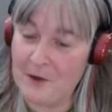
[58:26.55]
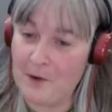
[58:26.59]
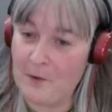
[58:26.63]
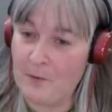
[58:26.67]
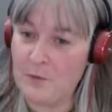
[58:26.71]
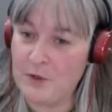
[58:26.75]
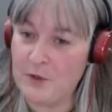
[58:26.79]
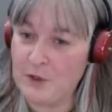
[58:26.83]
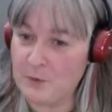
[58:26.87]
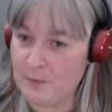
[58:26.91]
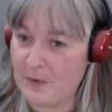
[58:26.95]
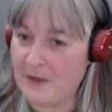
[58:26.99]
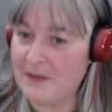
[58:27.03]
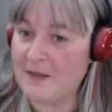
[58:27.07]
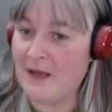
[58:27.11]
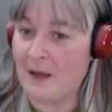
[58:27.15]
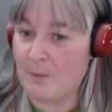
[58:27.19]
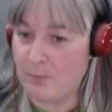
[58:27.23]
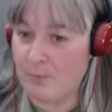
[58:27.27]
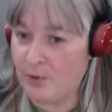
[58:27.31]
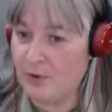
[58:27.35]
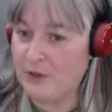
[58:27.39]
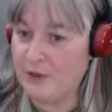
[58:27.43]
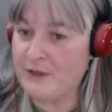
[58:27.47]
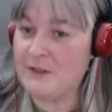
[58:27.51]
which by that
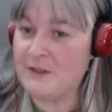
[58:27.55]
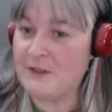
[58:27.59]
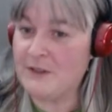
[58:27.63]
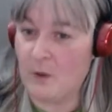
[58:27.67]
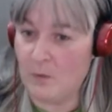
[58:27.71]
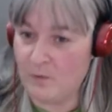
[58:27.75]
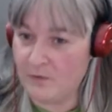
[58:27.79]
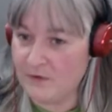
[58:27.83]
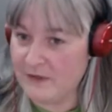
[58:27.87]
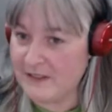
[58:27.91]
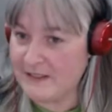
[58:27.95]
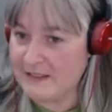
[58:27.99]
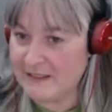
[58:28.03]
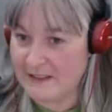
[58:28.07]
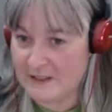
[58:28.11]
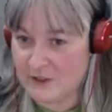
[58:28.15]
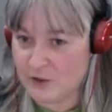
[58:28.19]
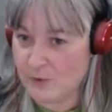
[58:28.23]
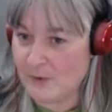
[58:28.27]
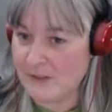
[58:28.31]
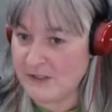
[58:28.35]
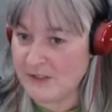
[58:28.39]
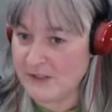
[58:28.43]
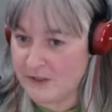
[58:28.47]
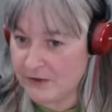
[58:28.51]
mm point are obviously
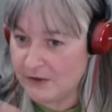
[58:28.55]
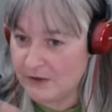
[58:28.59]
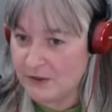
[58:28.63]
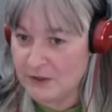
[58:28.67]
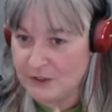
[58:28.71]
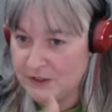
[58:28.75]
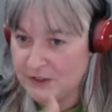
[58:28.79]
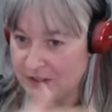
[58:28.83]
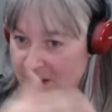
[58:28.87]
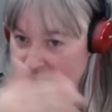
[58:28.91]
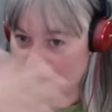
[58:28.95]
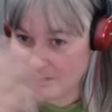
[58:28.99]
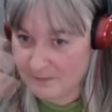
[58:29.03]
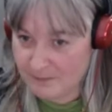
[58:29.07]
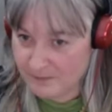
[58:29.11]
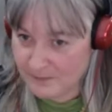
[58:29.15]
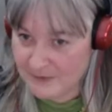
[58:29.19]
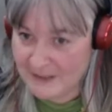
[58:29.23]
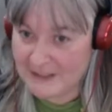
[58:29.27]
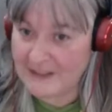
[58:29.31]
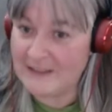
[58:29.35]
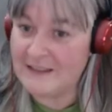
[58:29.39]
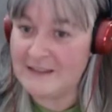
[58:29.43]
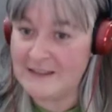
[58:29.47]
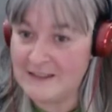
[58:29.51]
20, 30
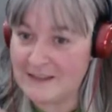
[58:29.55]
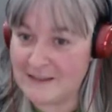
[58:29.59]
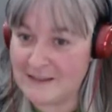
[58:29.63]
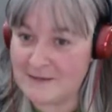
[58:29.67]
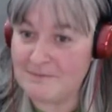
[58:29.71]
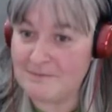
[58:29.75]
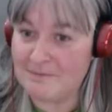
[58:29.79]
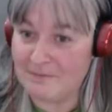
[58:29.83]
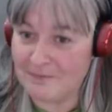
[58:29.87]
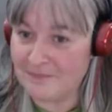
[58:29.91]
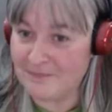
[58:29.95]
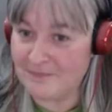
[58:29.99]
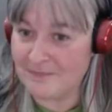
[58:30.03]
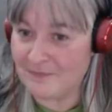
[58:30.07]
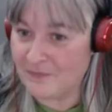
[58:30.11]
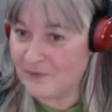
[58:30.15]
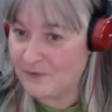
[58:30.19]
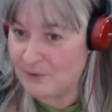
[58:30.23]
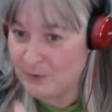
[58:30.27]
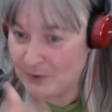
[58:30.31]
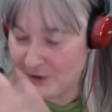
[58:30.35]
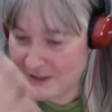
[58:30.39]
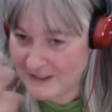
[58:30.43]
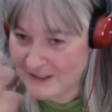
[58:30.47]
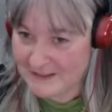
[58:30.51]
years,
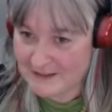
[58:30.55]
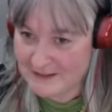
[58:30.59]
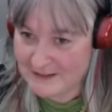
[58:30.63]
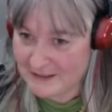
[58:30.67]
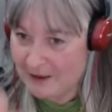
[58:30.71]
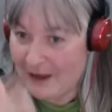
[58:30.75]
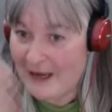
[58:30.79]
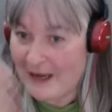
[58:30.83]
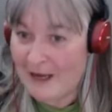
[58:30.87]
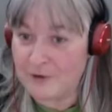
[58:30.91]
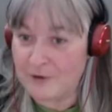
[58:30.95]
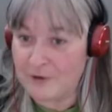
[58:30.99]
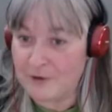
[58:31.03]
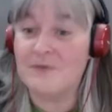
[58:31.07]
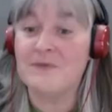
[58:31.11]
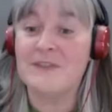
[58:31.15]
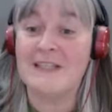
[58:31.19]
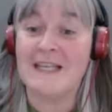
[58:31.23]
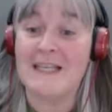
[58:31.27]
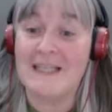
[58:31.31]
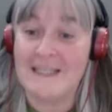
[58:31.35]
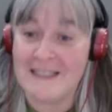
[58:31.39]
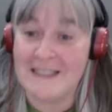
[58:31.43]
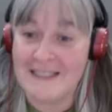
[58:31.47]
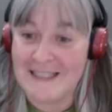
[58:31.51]
40 years uh, out of
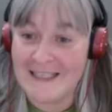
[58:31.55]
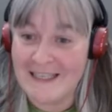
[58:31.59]
date.